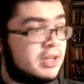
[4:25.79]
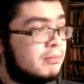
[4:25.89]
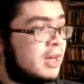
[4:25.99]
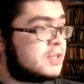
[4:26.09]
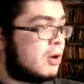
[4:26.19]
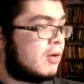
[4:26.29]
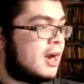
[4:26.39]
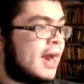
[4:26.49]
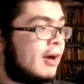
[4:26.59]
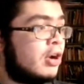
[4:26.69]
in baseball
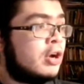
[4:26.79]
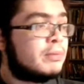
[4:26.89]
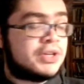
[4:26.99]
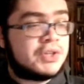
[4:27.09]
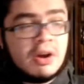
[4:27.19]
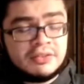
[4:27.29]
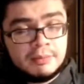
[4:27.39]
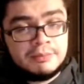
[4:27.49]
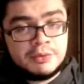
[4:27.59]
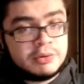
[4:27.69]
right now, which is
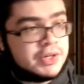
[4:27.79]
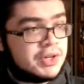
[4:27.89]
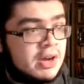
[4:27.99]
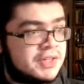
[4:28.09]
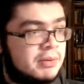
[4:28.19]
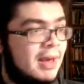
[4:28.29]
awesome.